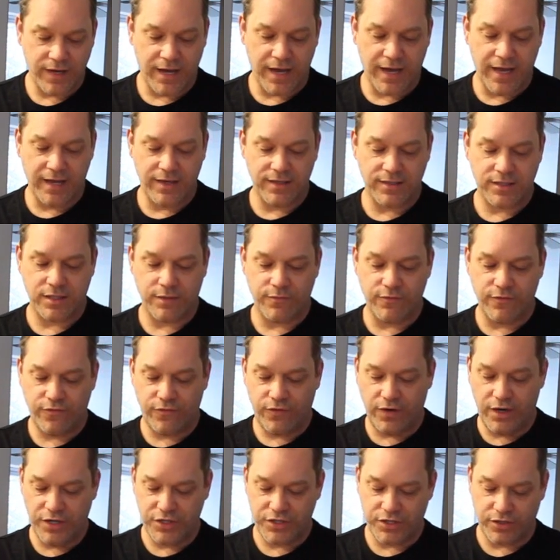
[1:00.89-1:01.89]
got some
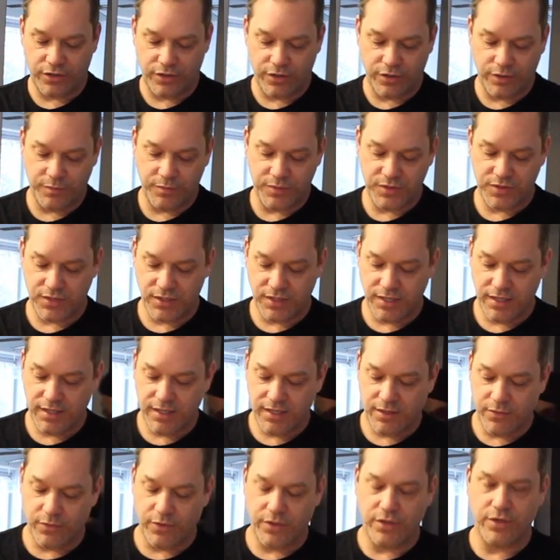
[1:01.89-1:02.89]
fresh
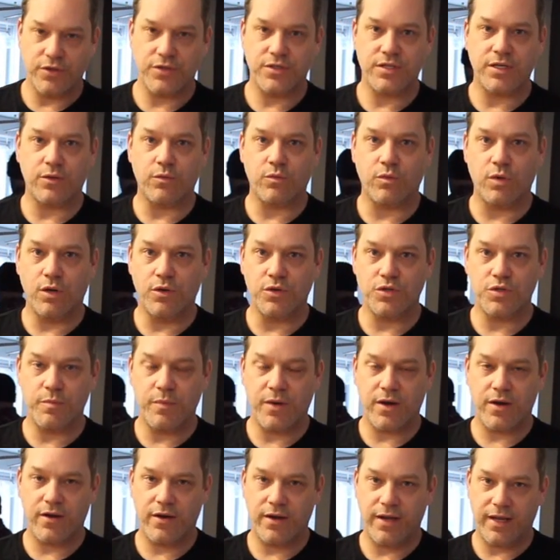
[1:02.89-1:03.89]
herbs. We're using
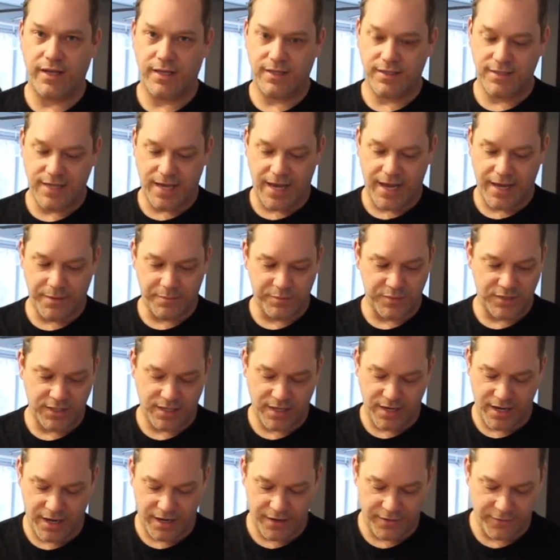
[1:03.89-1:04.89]
rosemary and thyme
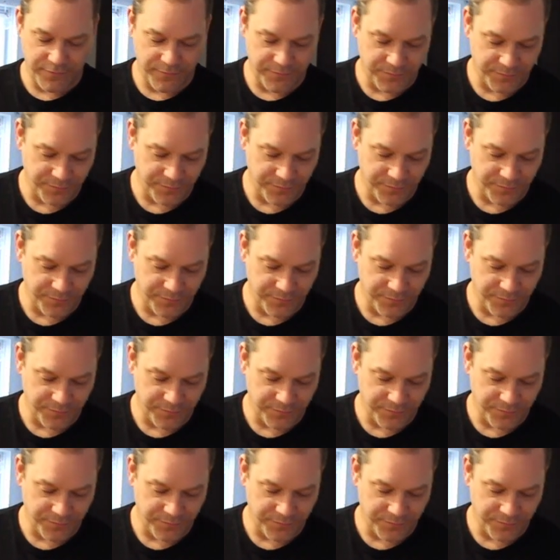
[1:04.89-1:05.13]
today.